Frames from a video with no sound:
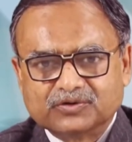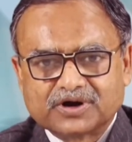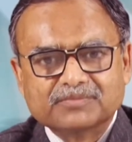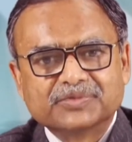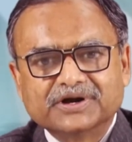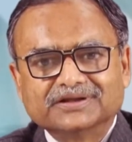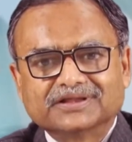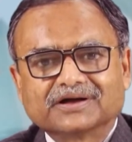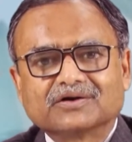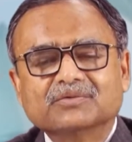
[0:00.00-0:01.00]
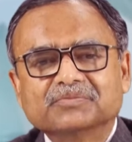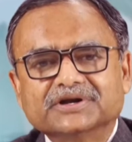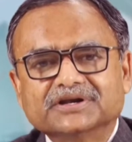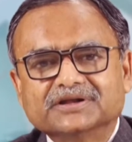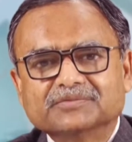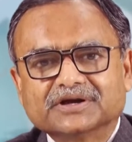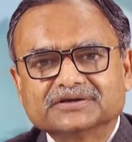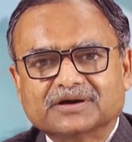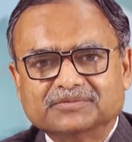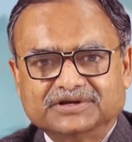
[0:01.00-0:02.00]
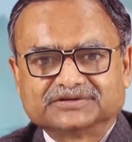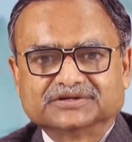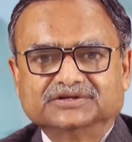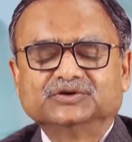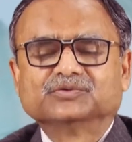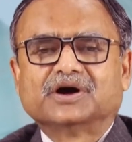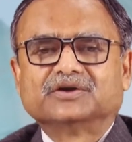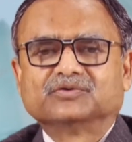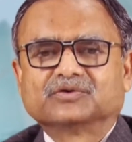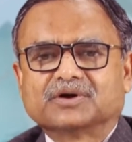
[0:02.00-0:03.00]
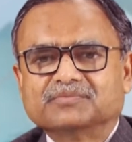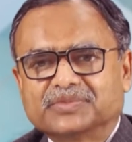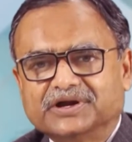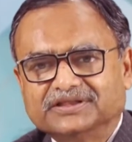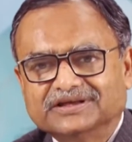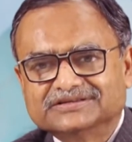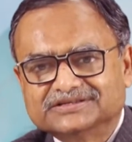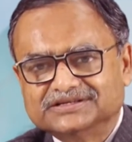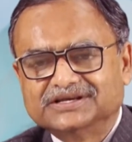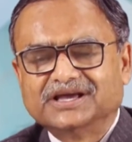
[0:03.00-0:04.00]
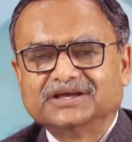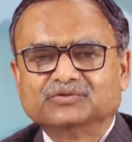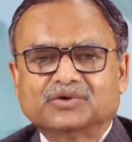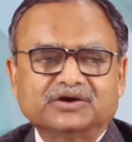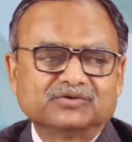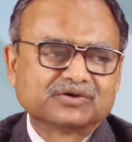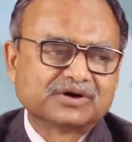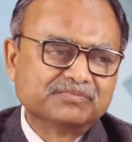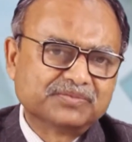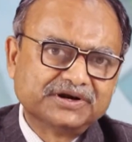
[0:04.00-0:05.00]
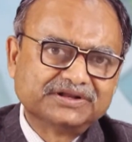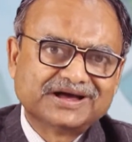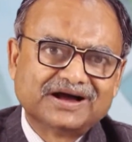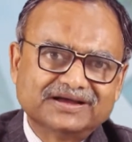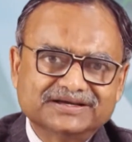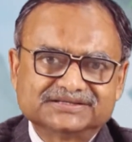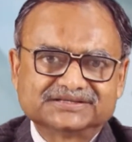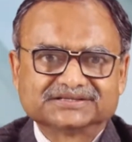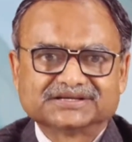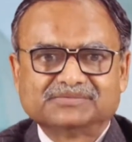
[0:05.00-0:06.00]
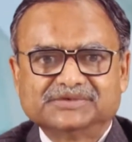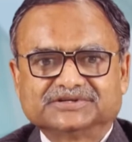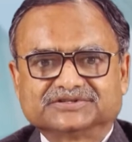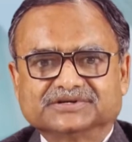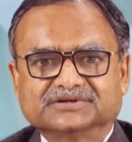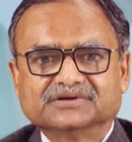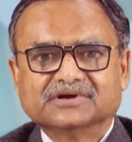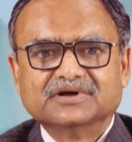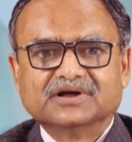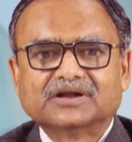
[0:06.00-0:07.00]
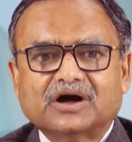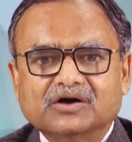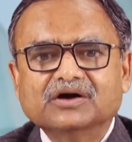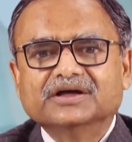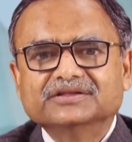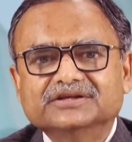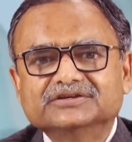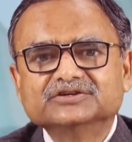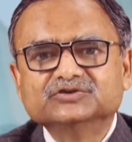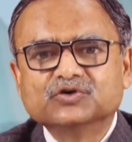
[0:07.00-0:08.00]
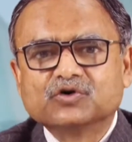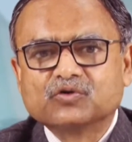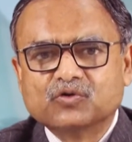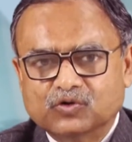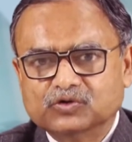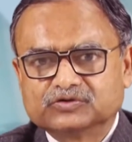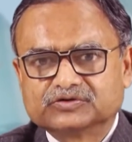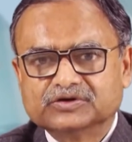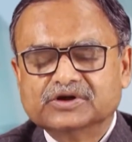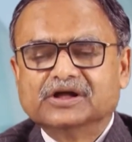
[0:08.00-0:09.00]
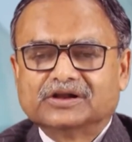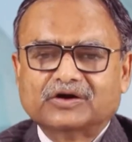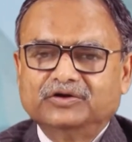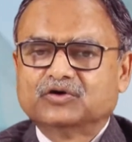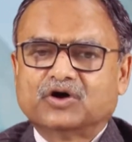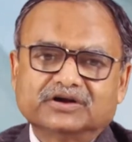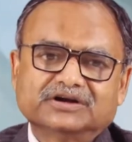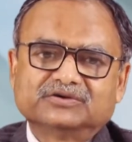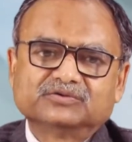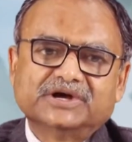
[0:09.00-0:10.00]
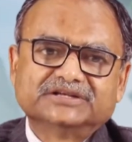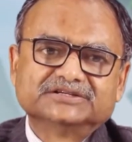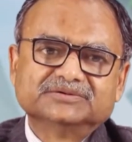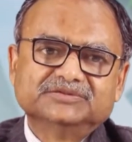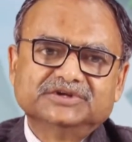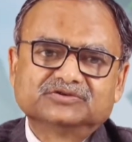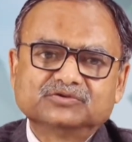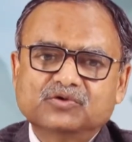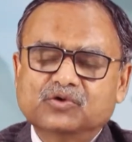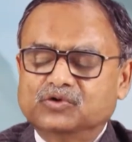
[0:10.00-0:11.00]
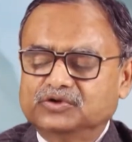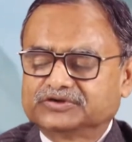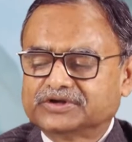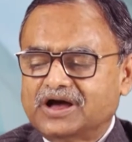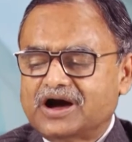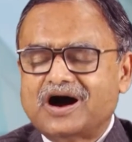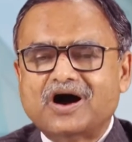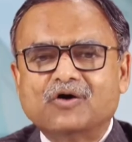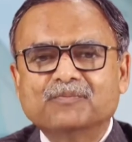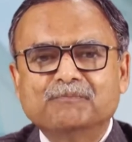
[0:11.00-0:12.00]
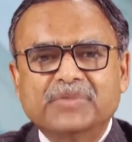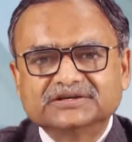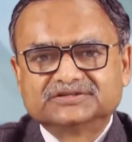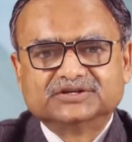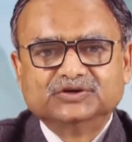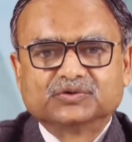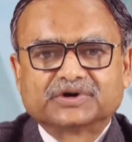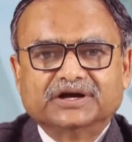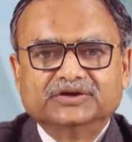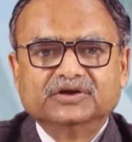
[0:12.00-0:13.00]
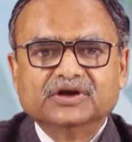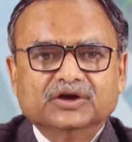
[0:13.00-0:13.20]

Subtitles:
compete the competitive examination, you want to compete the CA, you want to compete the IS examination. Now, this is your goals. Now, in order to achieve these goals, how best you can